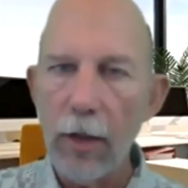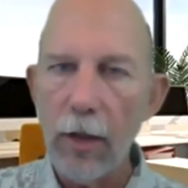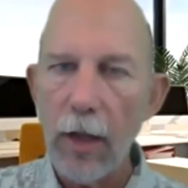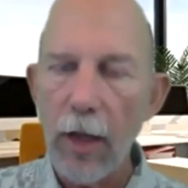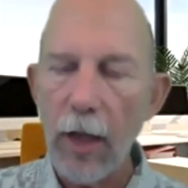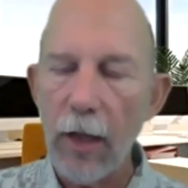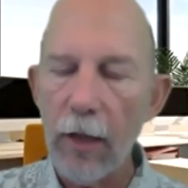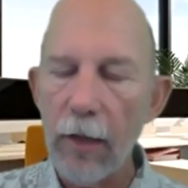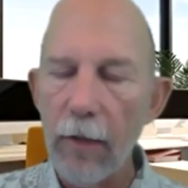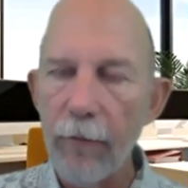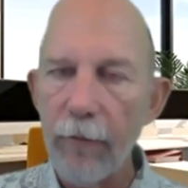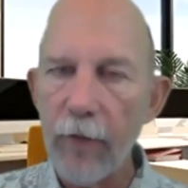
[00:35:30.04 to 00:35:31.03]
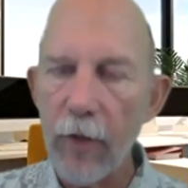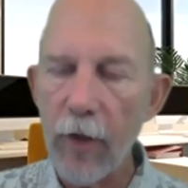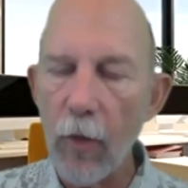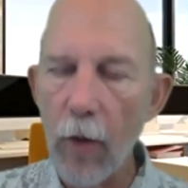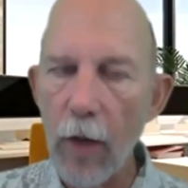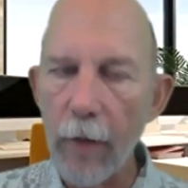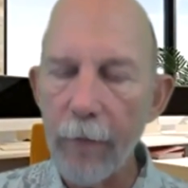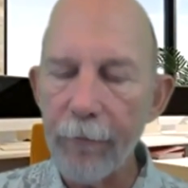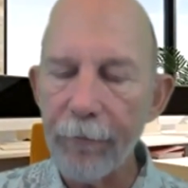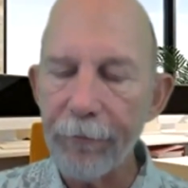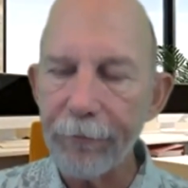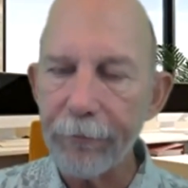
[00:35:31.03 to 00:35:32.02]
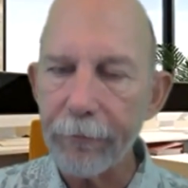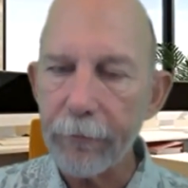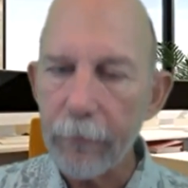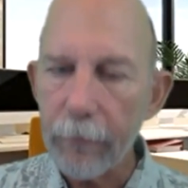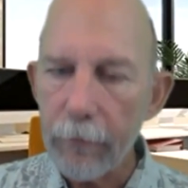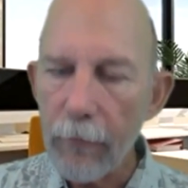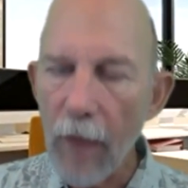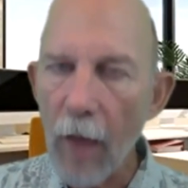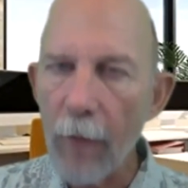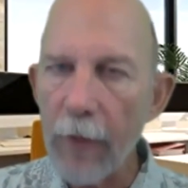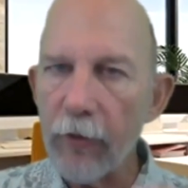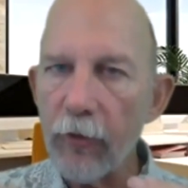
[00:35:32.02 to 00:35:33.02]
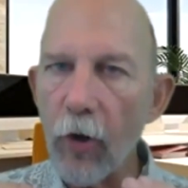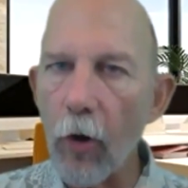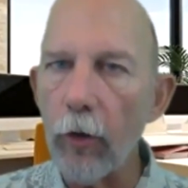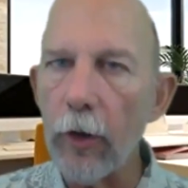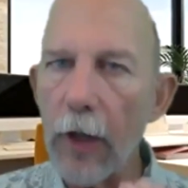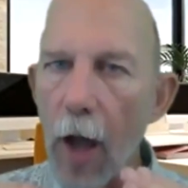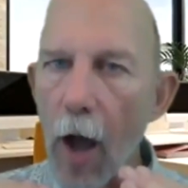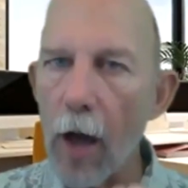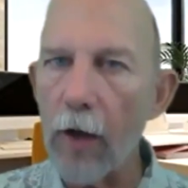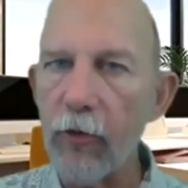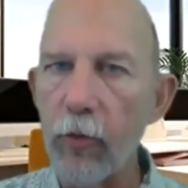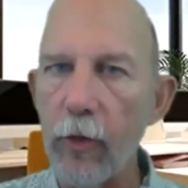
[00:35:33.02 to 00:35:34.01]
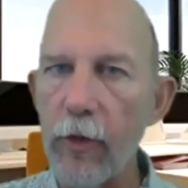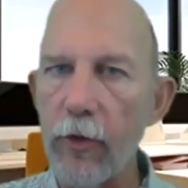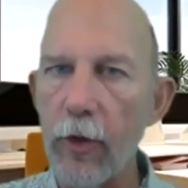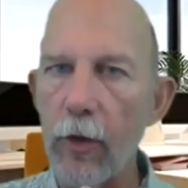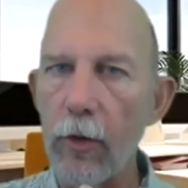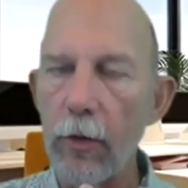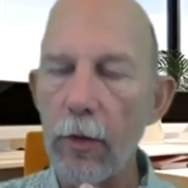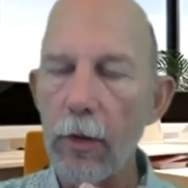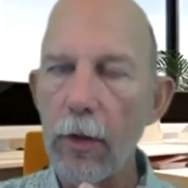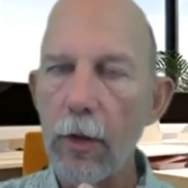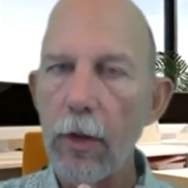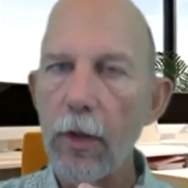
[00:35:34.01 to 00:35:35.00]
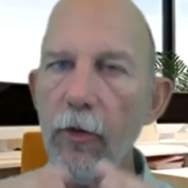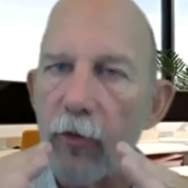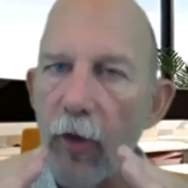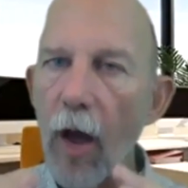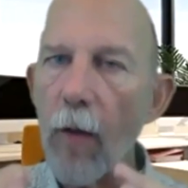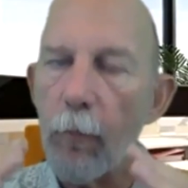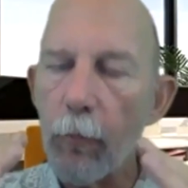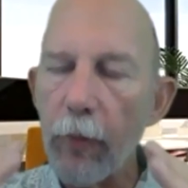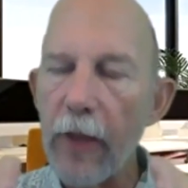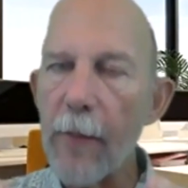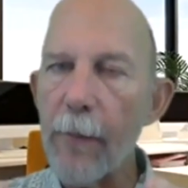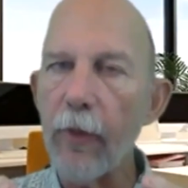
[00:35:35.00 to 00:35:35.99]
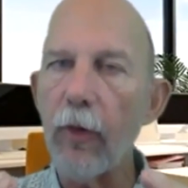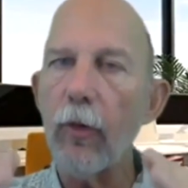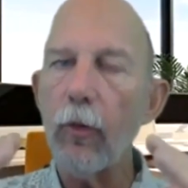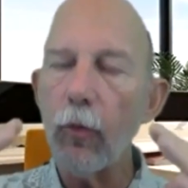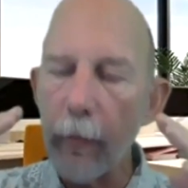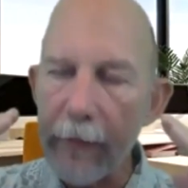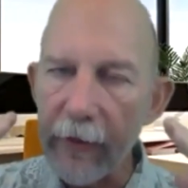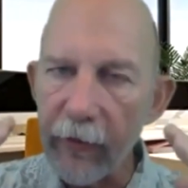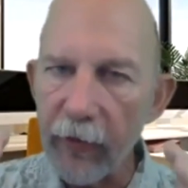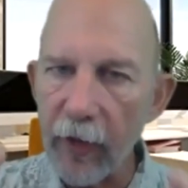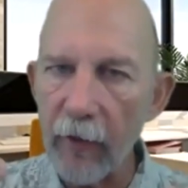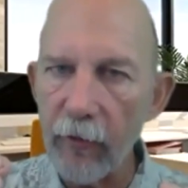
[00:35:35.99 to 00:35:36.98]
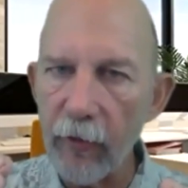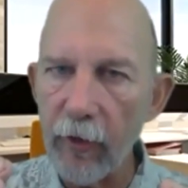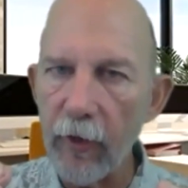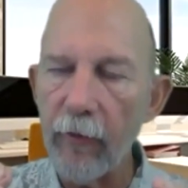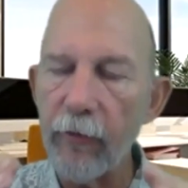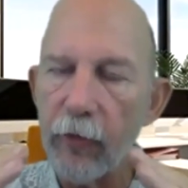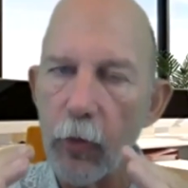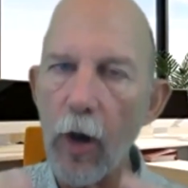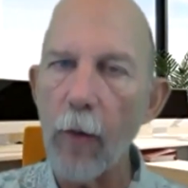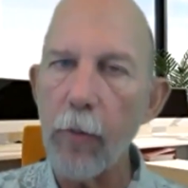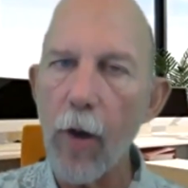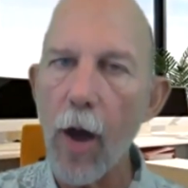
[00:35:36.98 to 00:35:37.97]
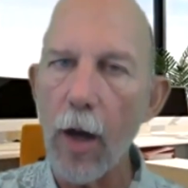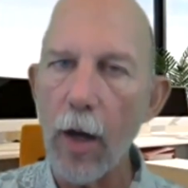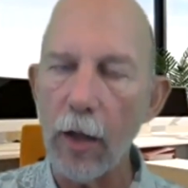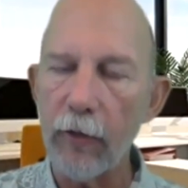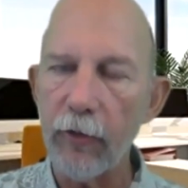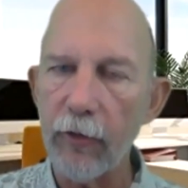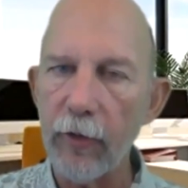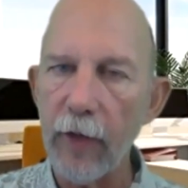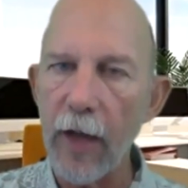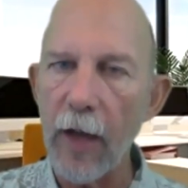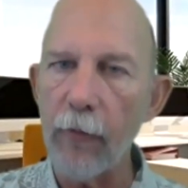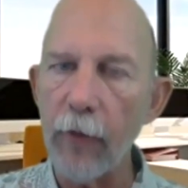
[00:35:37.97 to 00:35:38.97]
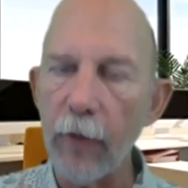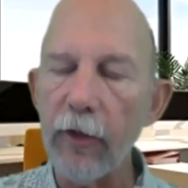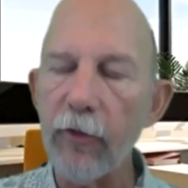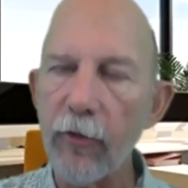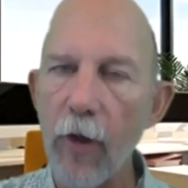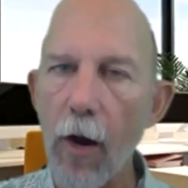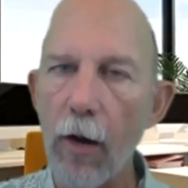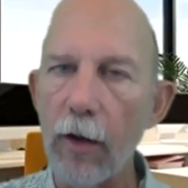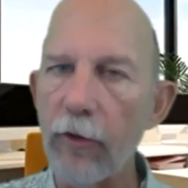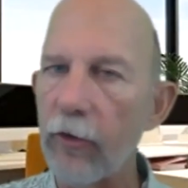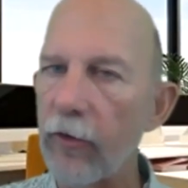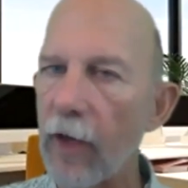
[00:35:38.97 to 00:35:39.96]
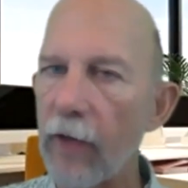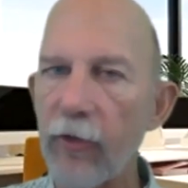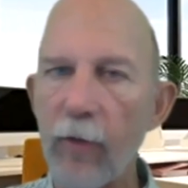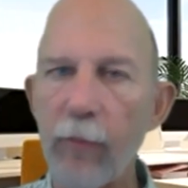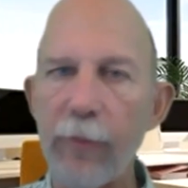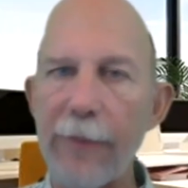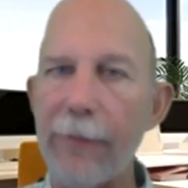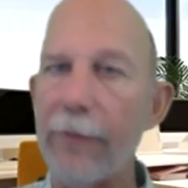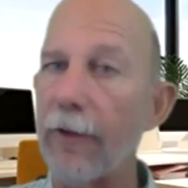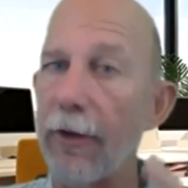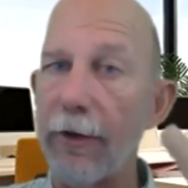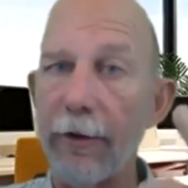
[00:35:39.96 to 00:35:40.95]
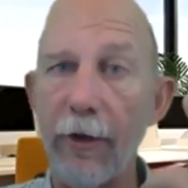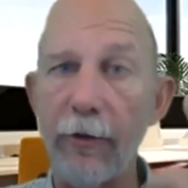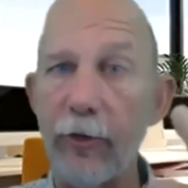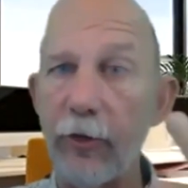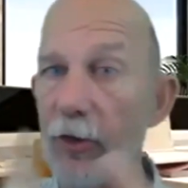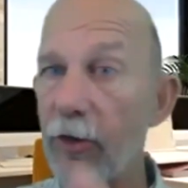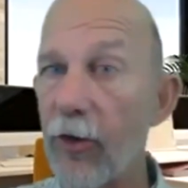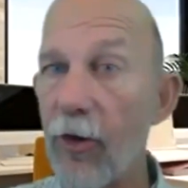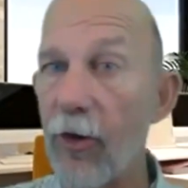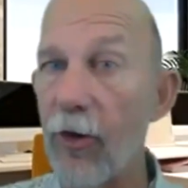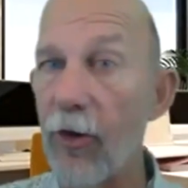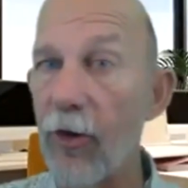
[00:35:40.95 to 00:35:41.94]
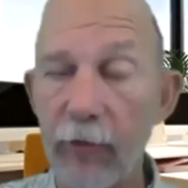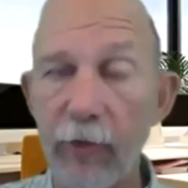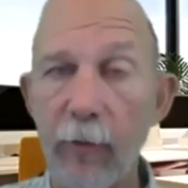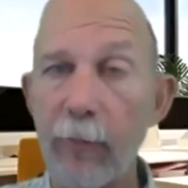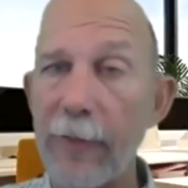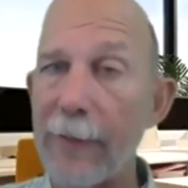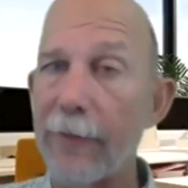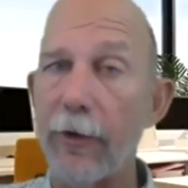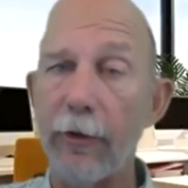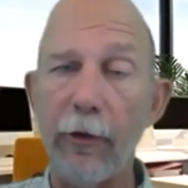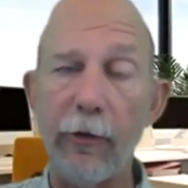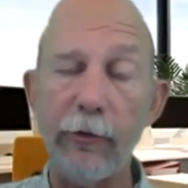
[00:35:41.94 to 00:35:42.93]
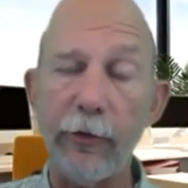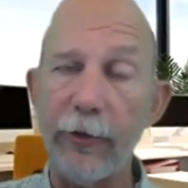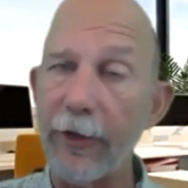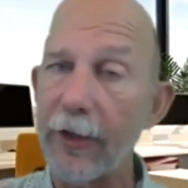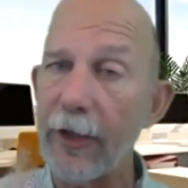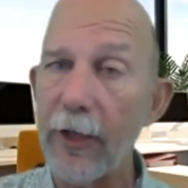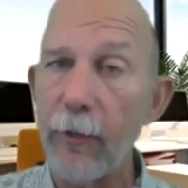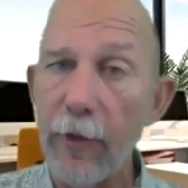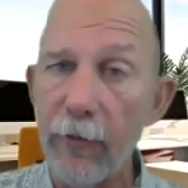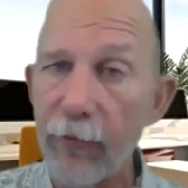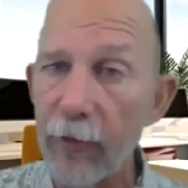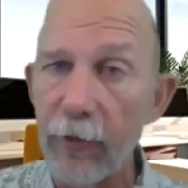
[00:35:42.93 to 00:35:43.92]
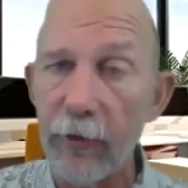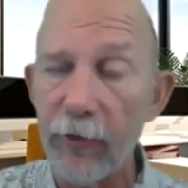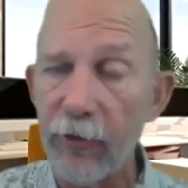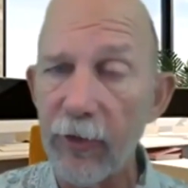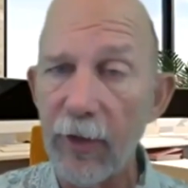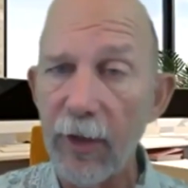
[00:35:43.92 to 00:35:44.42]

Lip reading: And you know what? I'll be totally honest with you. Some people will be sensitive to our products, and I'm really sorry. Just like some people are allergic to garlic, some people are allergic to kiwi fruits.